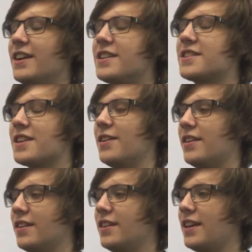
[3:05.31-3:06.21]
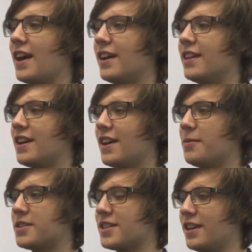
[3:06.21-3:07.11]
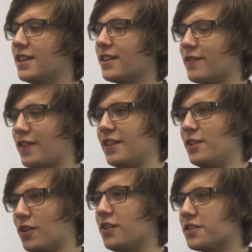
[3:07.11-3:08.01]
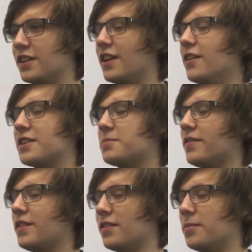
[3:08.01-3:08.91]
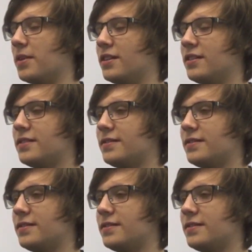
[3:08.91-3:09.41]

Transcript: So yeah, I would say the fact that you're constantly going is my favourite part.